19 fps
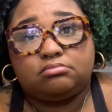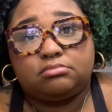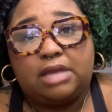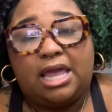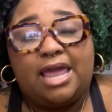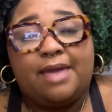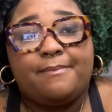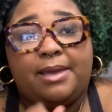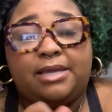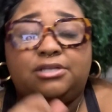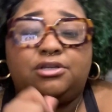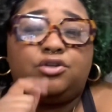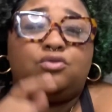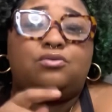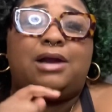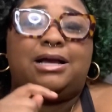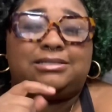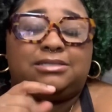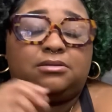and make sure you
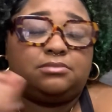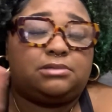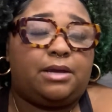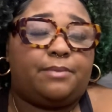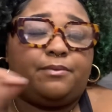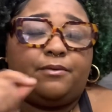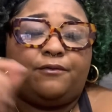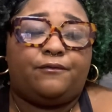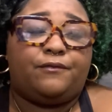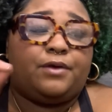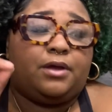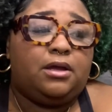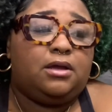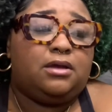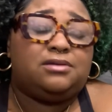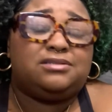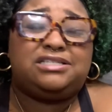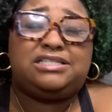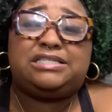got some type of
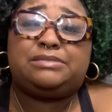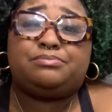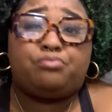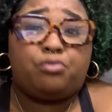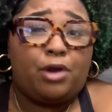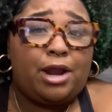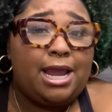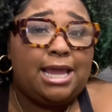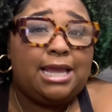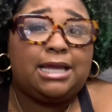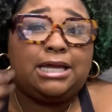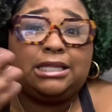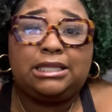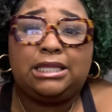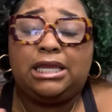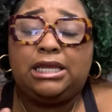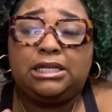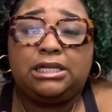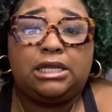spray
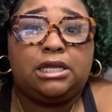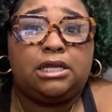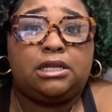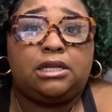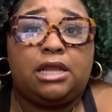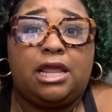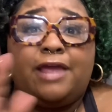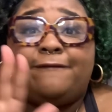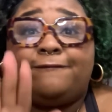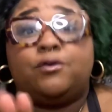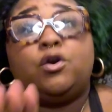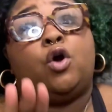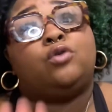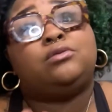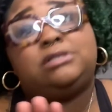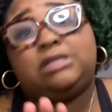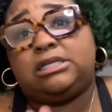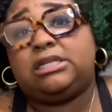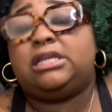cleaning if you're
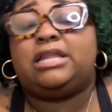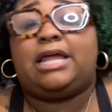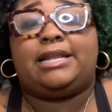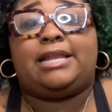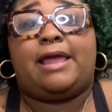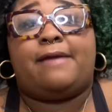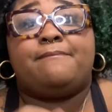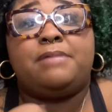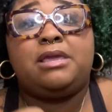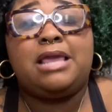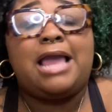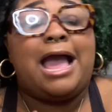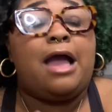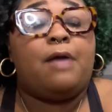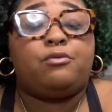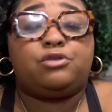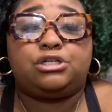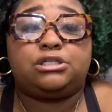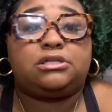OCD like that. Me, I
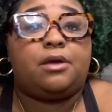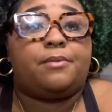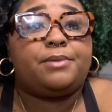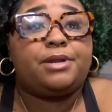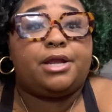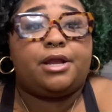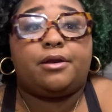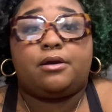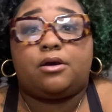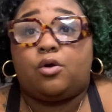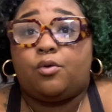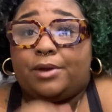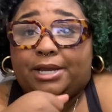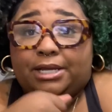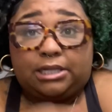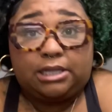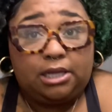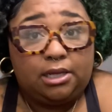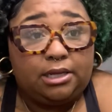would just come in there
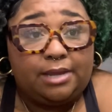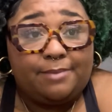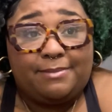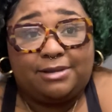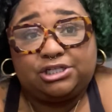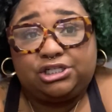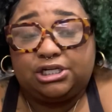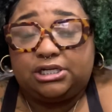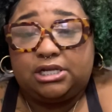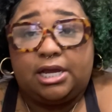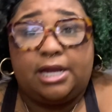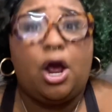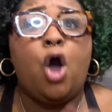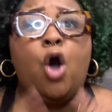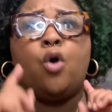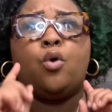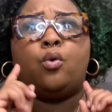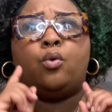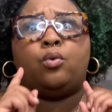quickly, get my shit done.
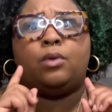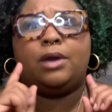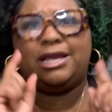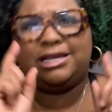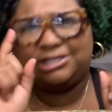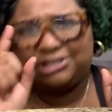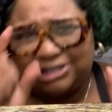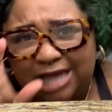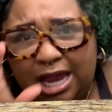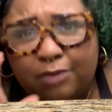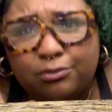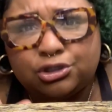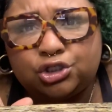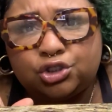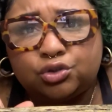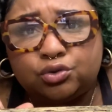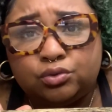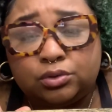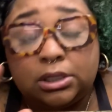Oh, and shower
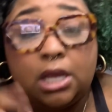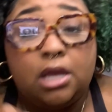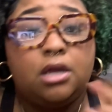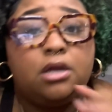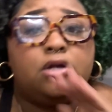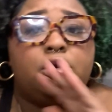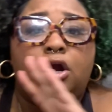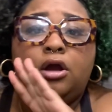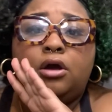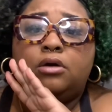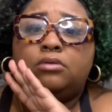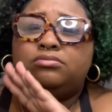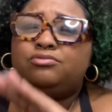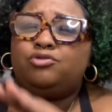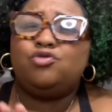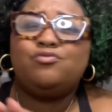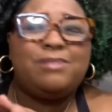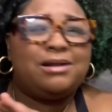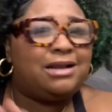shoes. Girl,
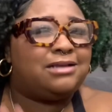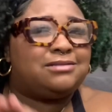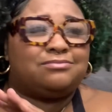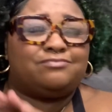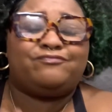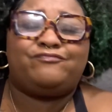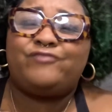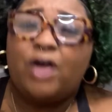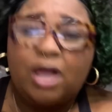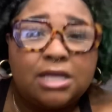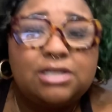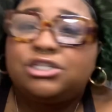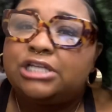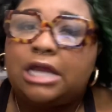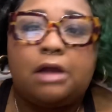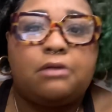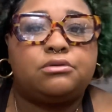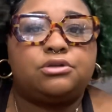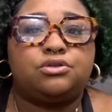you better have some fucking
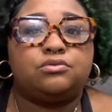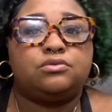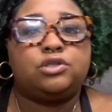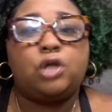shower shoes.